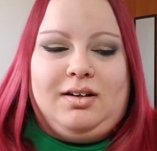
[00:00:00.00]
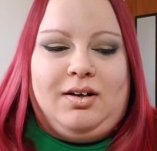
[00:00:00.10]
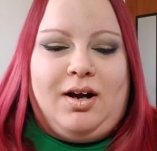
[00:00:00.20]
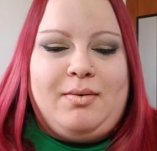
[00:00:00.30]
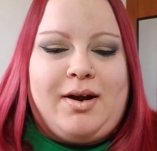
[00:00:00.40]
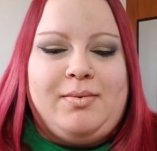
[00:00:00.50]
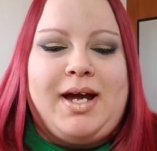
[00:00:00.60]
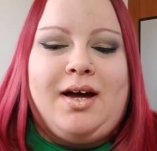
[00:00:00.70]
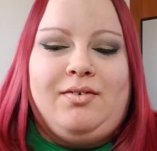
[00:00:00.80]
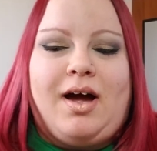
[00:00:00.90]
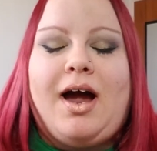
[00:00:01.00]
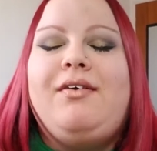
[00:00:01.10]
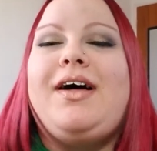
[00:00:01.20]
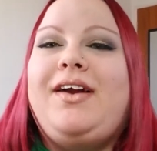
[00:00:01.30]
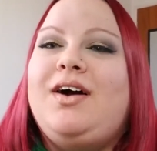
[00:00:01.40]
I'd
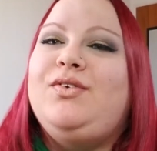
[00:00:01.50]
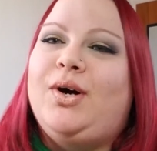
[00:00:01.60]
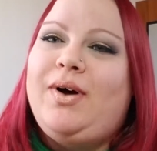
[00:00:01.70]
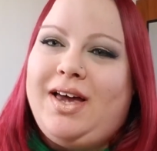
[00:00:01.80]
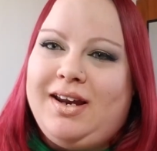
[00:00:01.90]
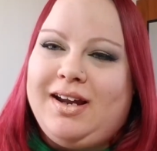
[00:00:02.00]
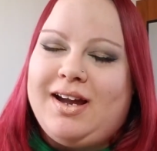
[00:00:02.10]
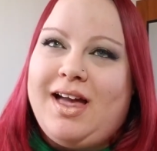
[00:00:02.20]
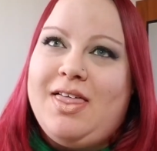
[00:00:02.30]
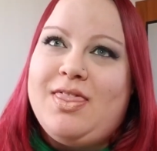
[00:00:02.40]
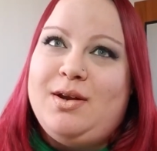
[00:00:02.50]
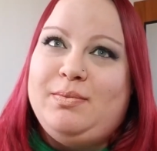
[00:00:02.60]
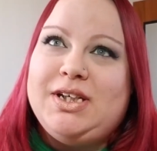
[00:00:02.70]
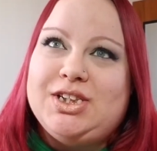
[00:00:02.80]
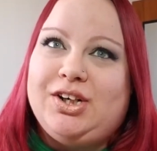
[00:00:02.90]
rather have no headache than
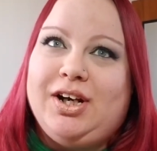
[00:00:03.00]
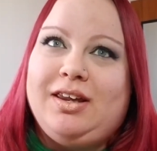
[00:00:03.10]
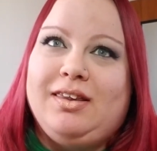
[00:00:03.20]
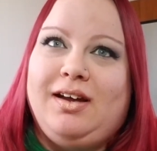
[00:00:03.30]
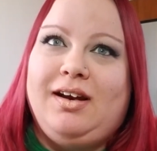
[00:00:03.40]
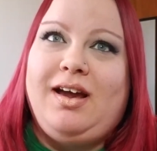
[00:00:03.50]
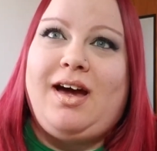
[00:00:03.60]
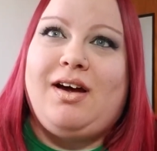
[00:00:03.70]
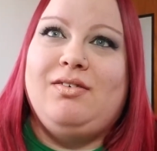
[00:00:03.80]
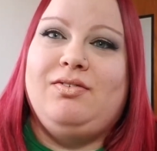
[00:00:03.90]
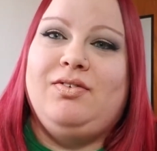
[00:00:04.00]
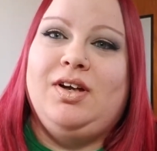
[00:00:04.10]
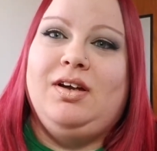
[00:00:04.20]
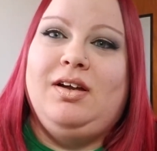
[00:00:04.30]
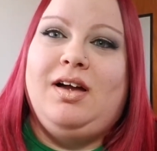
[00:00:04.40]
be jittery than have
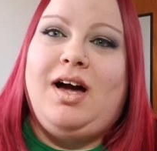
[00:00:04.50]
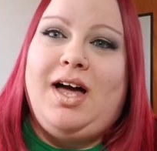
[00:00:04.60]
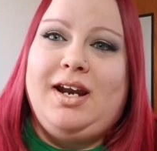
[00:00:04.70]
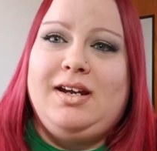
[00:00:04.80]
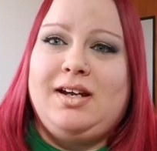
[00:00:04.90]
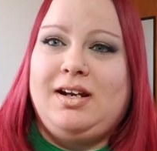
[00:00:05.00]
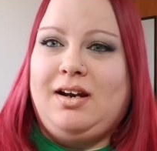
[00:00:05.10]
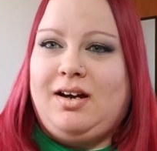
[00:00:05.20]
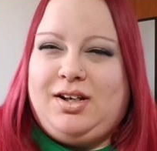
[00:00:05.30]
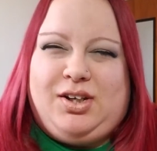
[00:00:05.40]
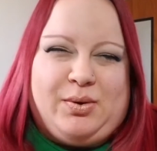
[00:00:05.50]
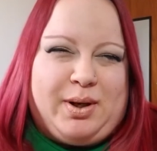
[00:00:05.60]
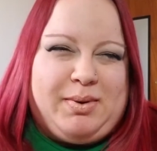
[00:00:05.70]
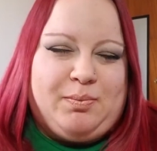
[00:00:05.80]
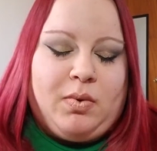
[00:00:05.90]
a headache and not, you know what I
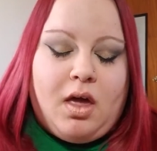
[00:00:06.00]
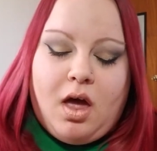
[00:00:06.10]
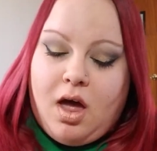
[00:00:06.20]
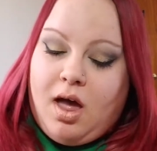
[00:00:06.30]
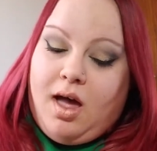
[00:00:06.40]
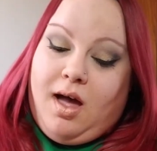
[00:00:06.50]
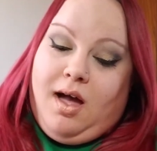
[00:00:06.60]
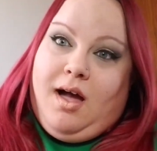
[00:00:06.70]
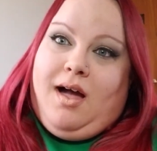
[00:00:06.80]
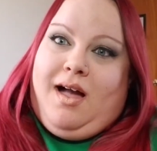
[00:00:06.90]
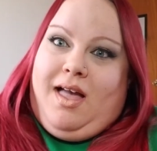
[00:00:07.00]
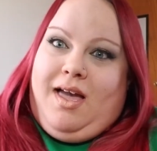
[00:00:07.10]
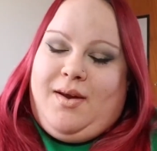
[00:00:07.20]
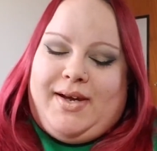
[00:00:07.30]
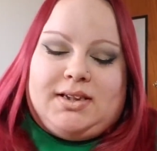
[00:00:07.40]
mean?
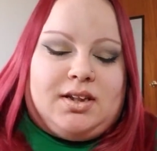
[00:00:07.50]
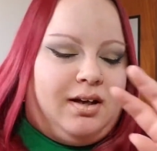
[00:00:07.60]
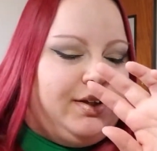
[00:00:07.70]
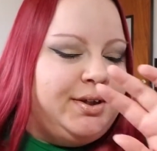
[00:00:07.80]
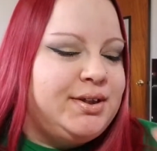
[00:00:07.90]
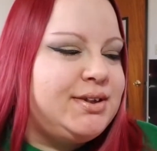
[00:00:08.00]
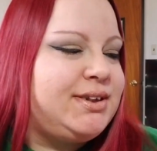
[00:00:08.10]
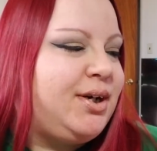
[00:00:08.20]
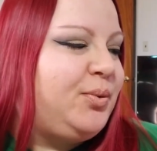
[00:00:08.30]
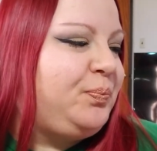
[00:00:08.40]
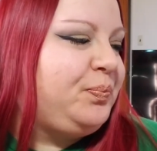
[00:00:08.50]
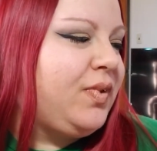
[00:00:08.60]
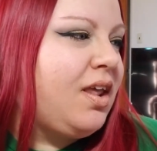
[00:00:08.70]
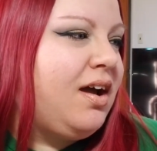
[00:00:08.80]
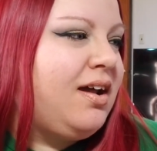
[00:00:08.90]
Anyways, so
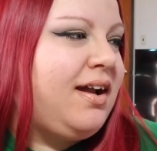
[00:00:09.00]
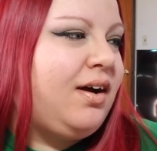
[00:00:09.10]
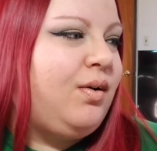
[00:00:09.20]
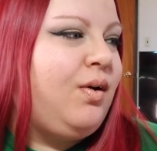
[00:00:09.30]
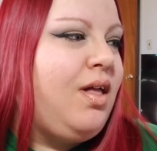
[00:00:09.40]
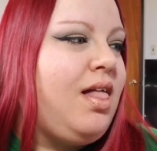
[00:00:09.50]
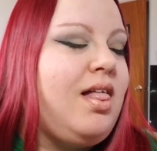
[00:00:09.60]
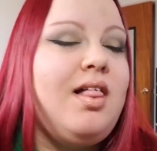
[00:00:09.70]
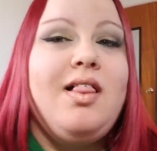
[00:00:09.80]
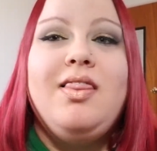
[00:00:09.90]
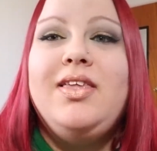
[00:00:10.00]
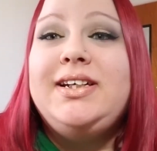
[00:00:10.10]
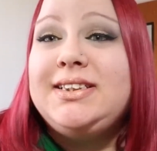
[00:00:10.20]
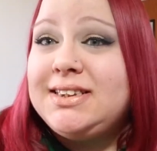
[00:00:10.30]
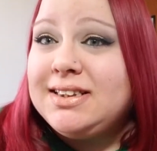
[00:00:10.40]
now
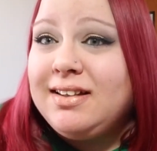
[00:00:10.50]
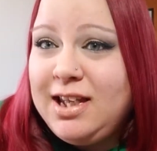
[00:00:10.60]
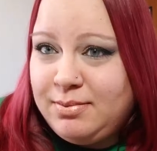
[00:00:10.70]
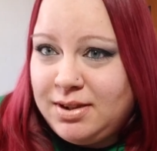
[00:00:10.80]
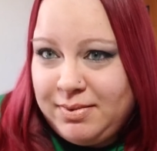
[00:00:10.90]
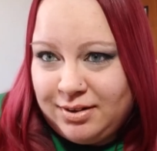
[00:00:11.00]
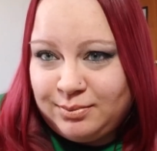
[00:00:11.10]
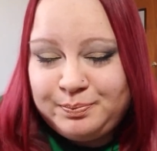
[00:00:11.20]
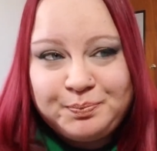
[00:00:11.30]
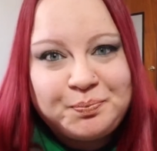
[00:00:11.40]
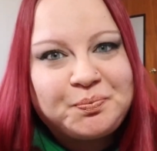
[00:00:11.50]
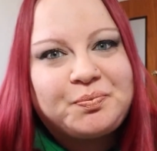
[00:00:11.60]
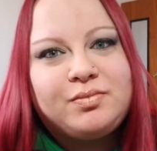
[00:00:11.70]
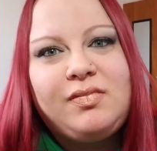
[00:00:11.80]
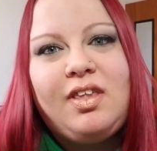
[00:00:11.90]
this came in the mail
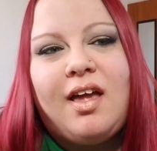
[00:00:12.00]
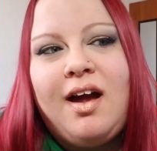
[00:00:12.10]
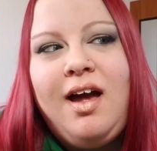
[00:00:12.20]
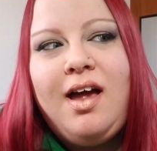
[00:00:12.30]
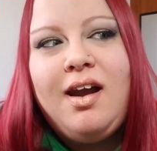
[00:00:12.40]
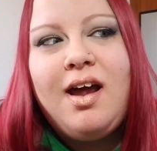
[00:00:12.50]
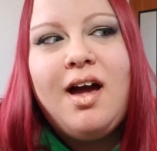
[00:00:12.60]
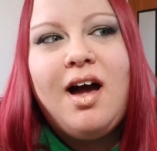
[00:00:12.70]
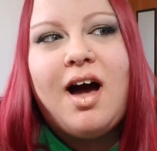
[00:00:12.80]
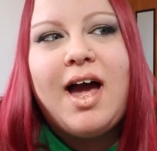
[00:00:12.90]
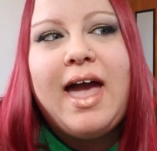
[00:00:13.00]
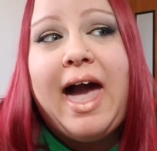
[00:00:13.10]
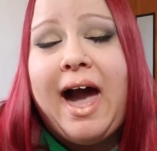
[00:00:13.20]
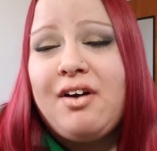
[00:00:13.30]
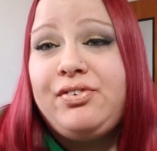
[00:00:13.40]
and I
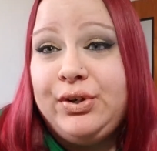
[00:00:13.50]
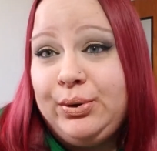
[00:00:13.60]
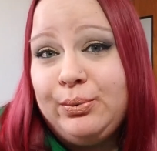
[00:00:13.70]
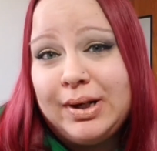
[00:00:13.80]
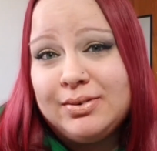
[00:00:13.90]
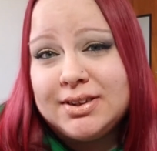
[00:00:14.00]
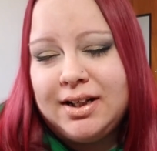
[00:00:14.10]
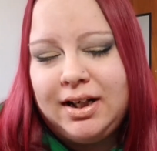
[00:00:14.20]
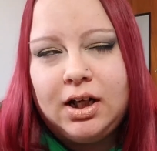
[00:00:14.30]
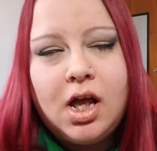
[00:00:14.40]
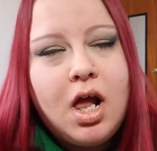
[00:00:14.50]
half knew what I was getting.